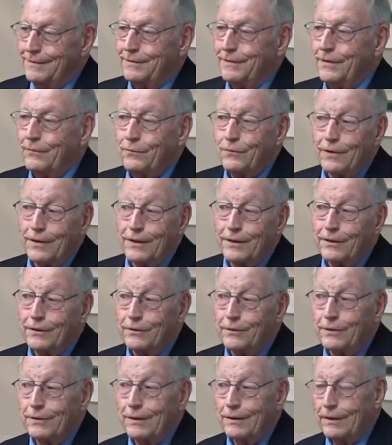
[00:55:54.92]
differently
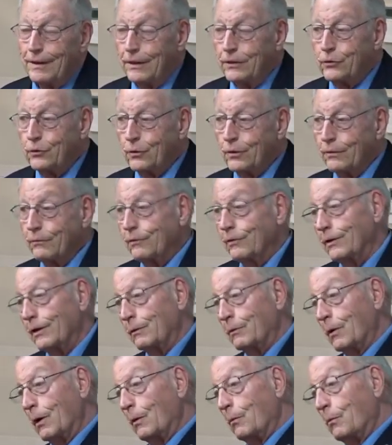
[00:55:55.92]
than intuitive. You
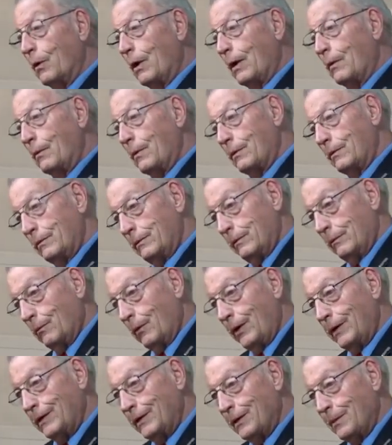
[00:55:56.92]
think, well, boy, I want
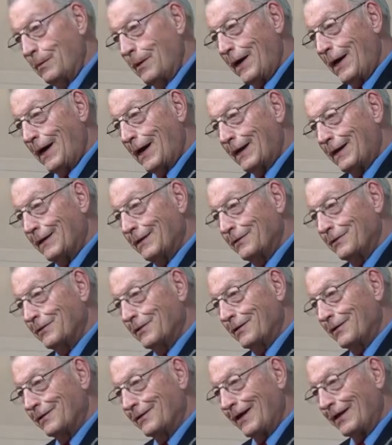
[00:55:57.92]
weight in the back.
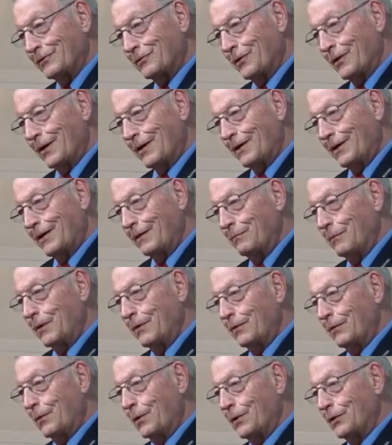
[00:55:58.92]
That's going to
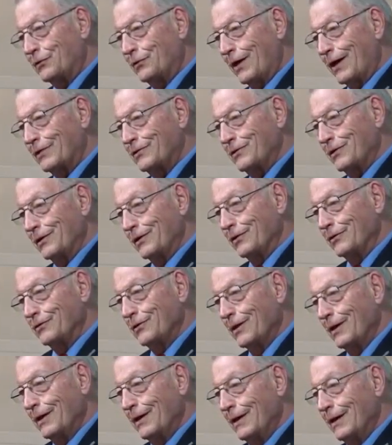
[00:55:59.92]
be where the traction is.
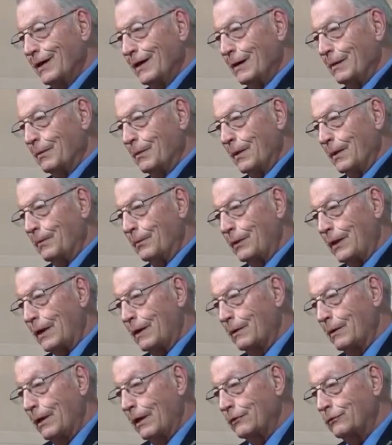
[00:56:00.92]

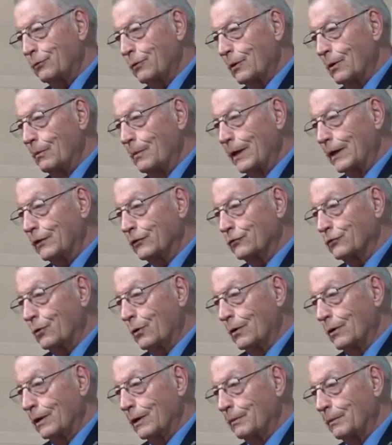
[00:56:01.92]
that's what will make it
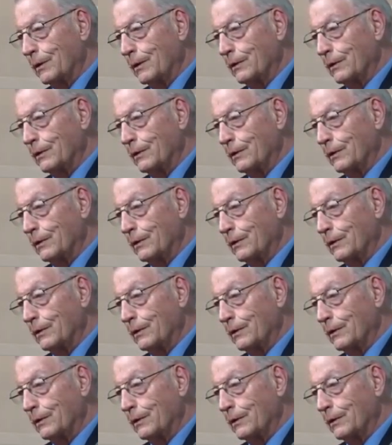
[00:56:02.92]
squirrely